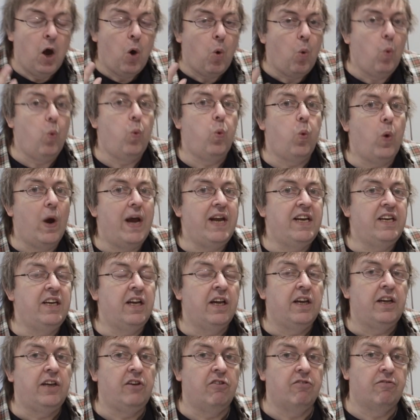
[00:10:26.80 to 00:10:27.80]

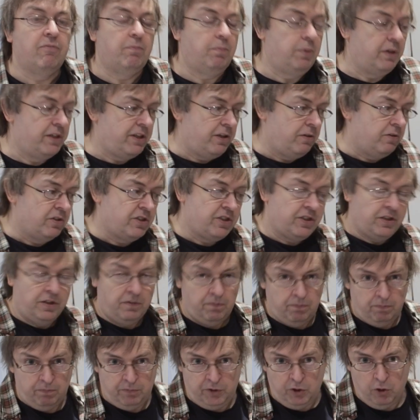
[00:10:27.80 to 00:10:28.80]
When you've produced
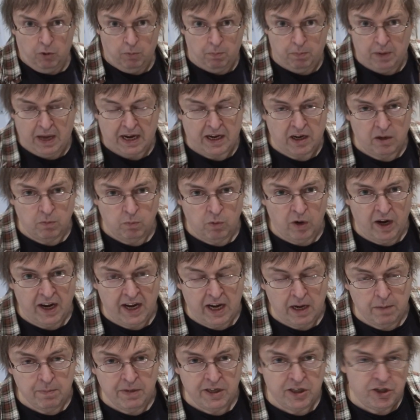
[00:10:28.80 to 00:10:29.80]
your black and
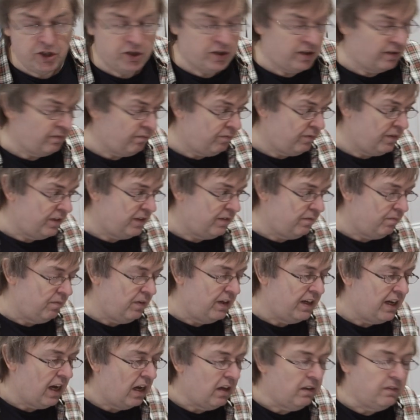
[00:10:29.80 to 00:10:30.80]
white image,
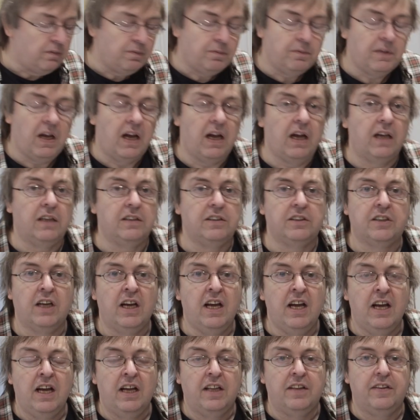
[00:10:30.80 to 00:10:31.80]
yeah, and
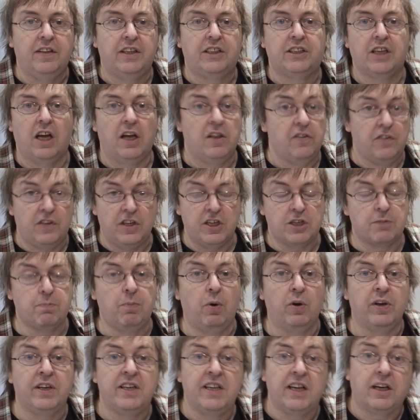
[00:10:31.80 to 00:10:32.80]
this at this
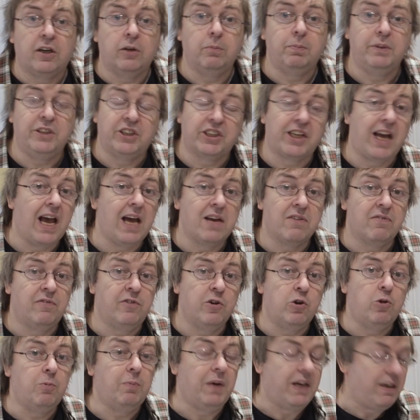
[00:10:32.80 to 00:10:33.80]
point, it could be scanned
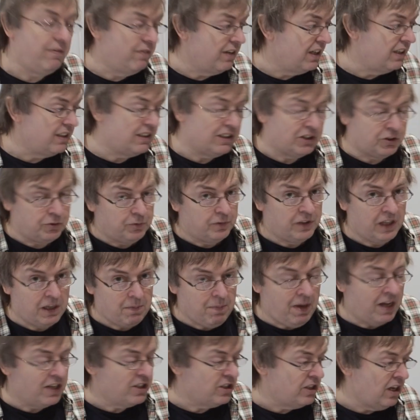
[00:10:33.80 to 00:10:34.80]
film even, it doesn't really
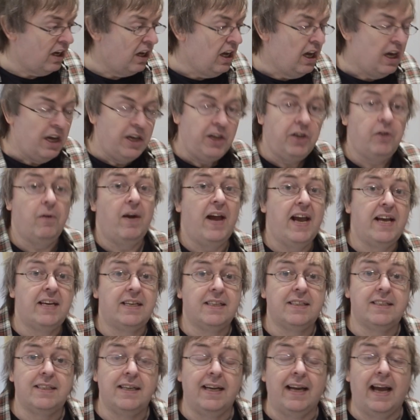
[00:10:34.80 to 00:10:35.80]
matter. You're
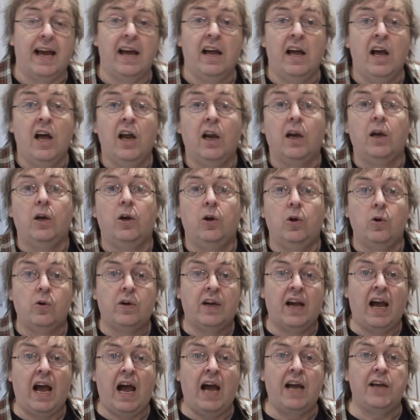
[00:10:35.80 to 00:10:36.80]
editing it.
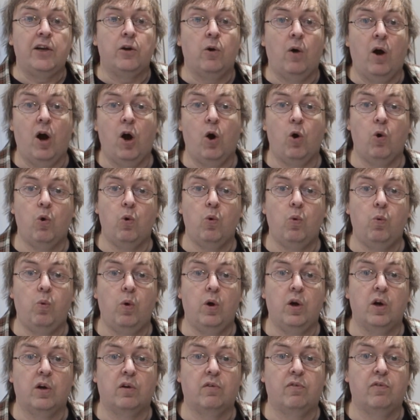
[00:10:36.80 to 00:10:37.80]
Look at your whole
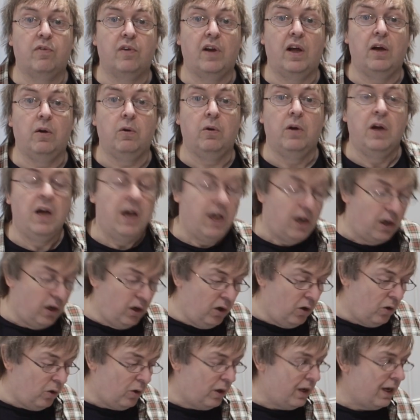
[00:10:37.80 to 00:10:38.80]
workflow.
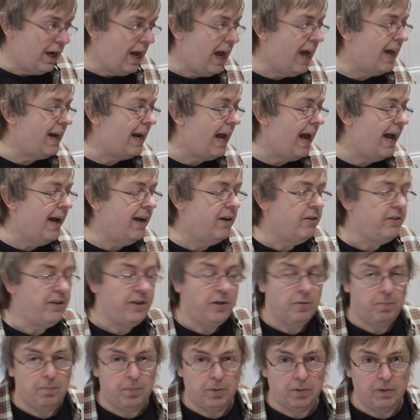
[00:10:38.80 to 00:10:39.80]
Look at how
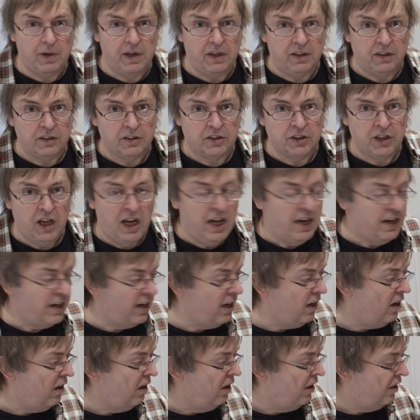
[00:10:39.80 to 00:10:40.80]
you print.
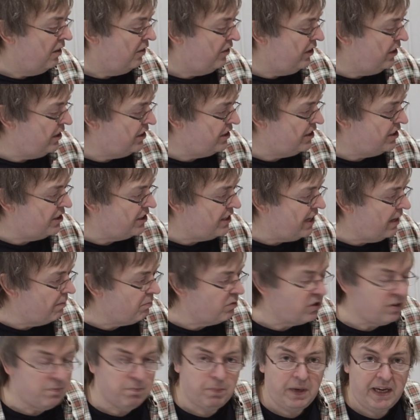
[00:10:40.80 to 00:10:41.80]
Now, this is an
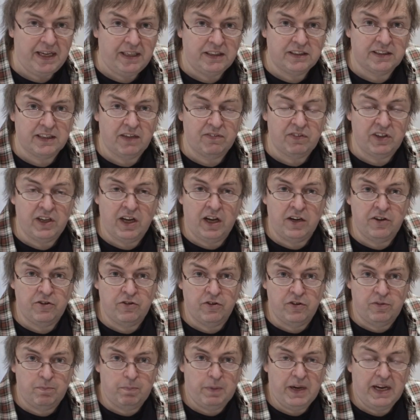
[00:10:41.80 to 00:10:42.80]
Epson
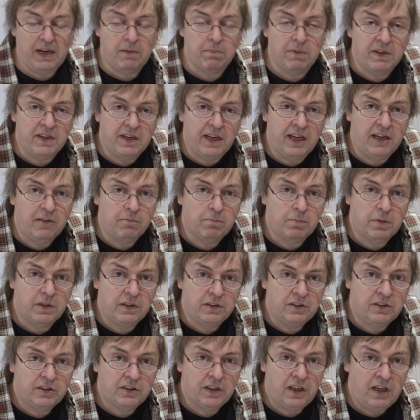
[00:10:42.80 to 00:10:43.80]
P700 pigment ink
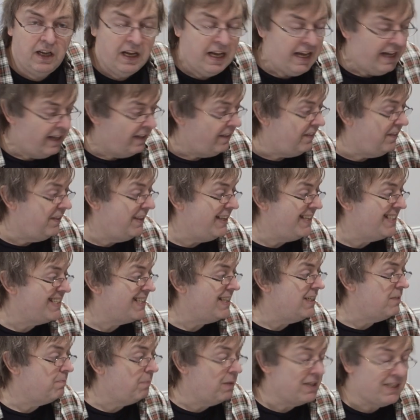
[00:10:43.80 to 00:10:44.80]
printer. This
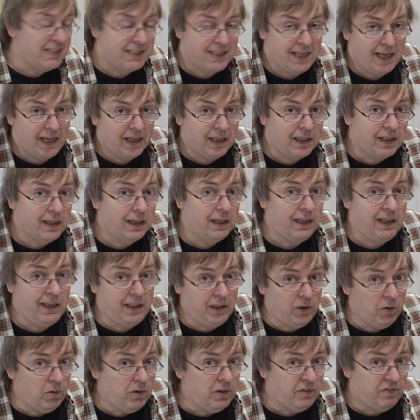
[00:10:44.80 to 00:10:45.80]
is particularly
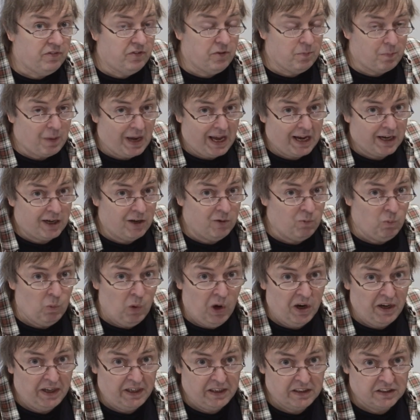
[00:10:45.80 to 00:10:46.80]
good for black and
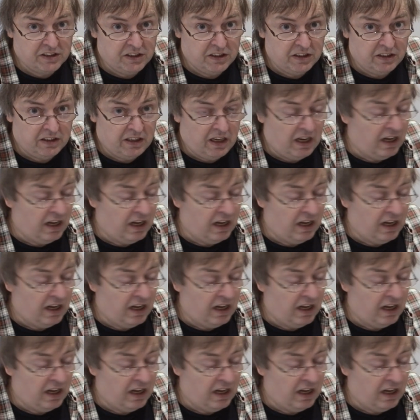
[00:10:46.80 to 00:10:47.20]
white.